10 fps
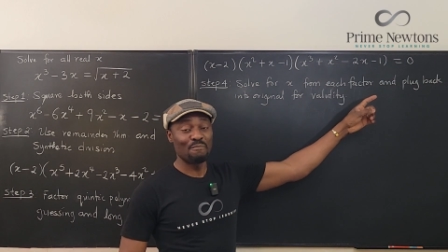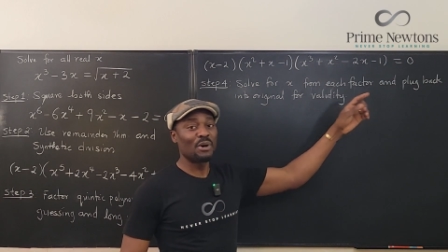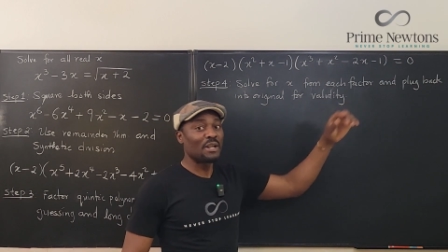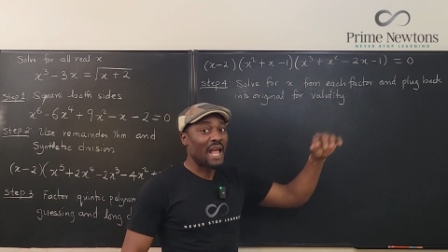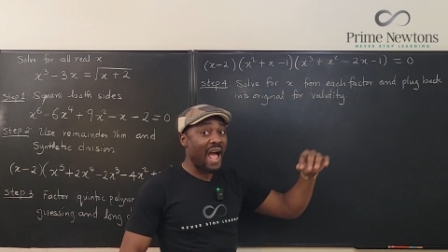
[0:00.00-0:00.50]

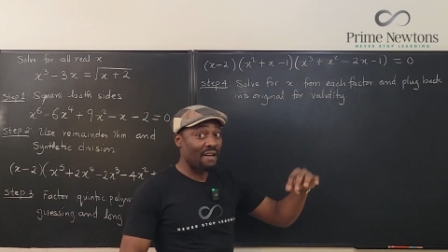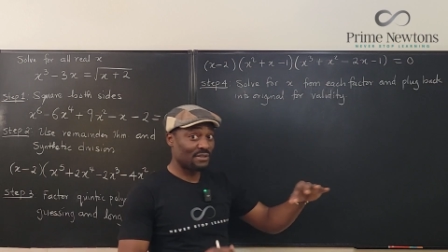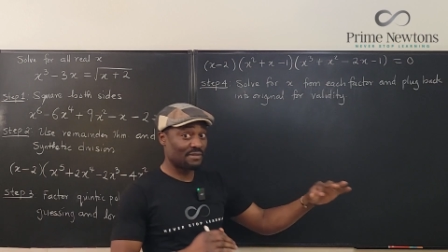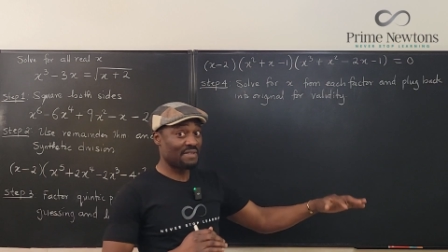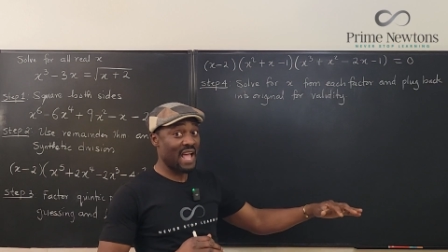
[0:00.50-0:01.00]
But
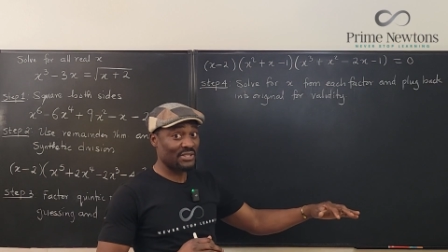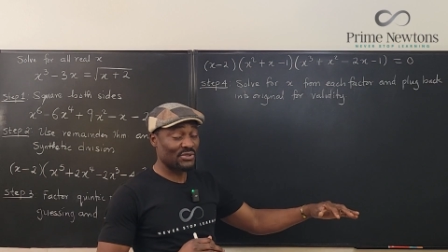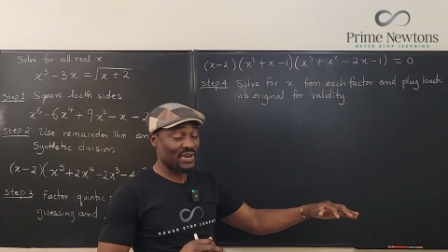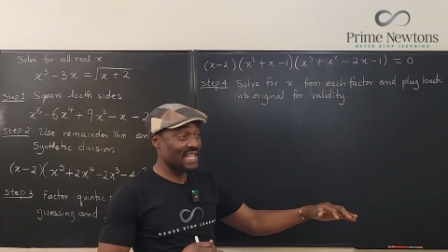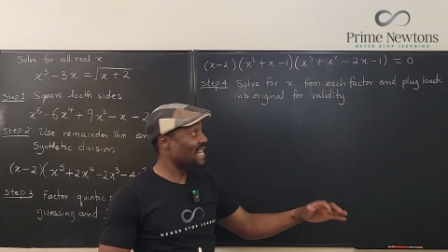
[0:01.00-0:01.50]
after
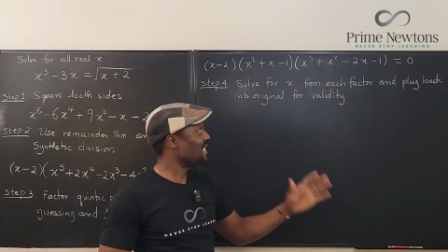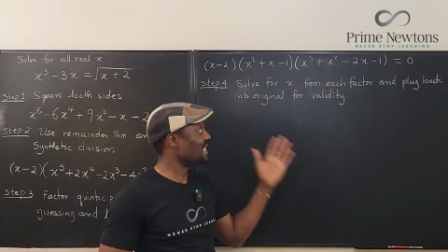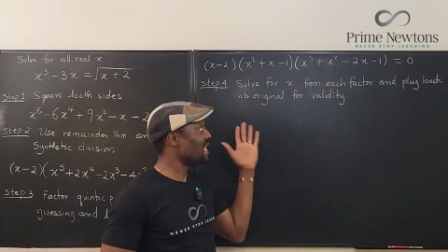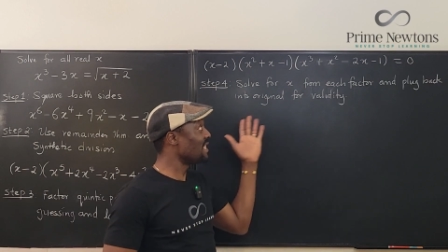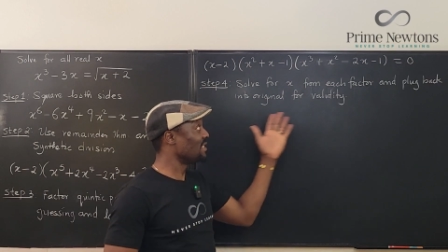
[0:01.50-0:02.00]
factoring, it is
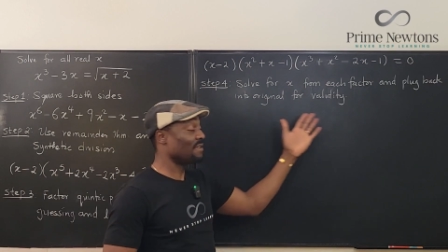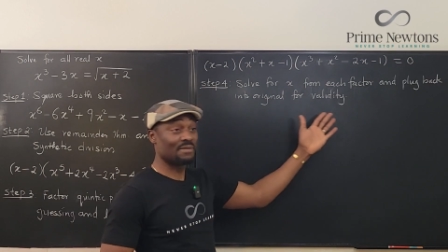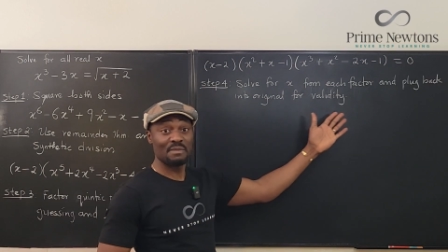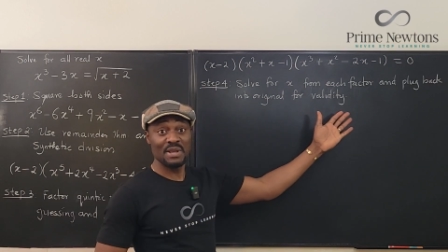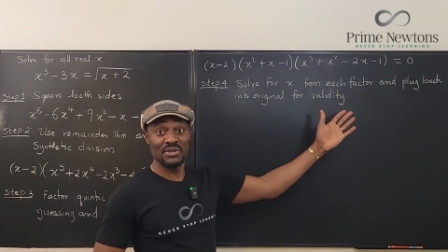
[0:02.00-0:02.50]
easy
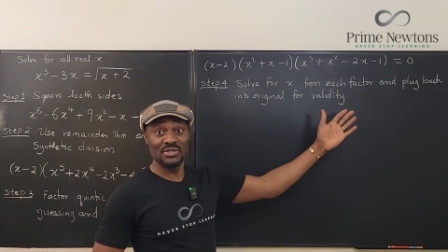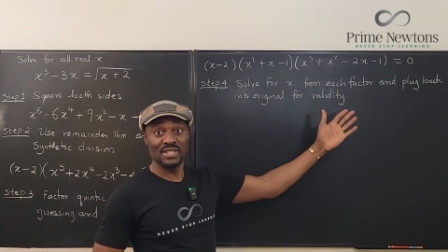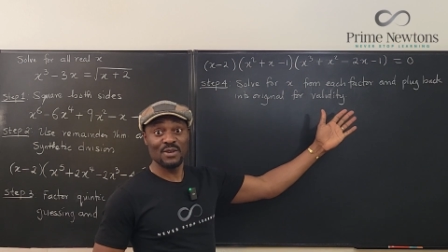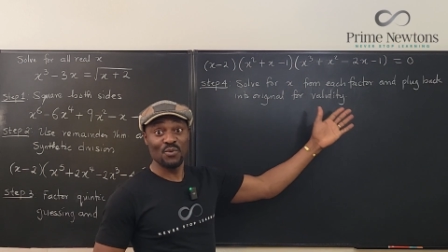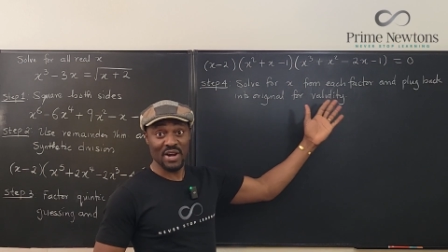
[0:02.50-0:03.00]
for me to
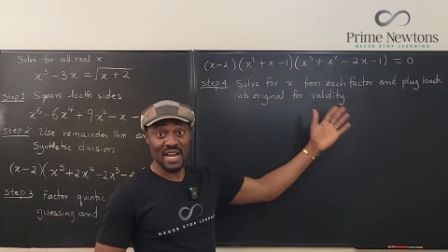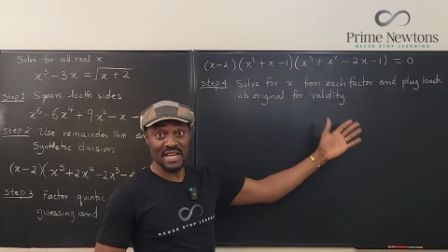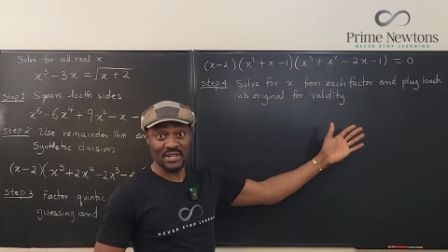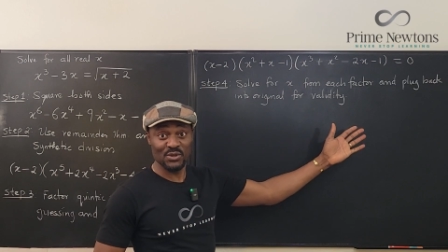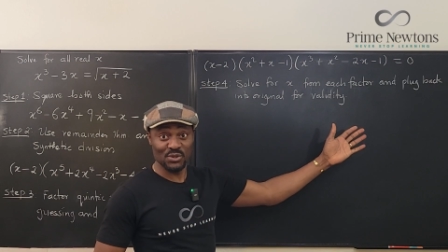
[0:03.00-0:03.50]
see what I
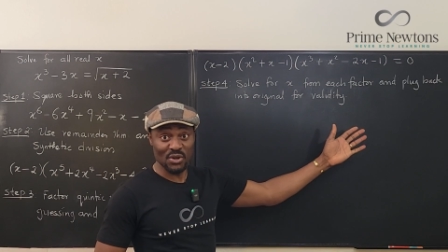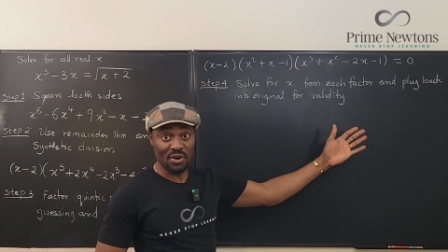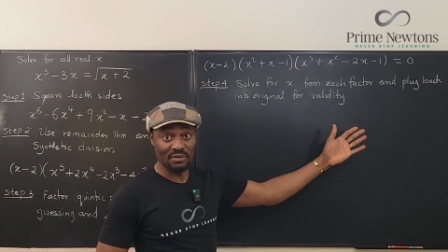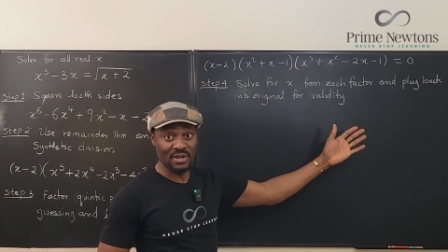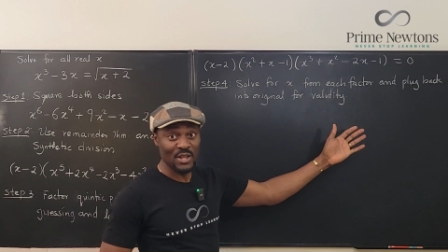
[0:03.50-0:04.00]
need to
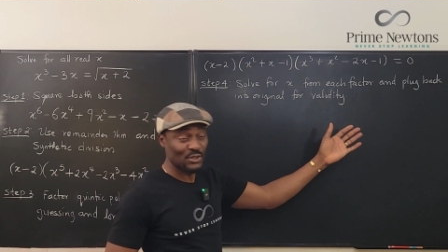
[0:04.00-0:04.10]
solve.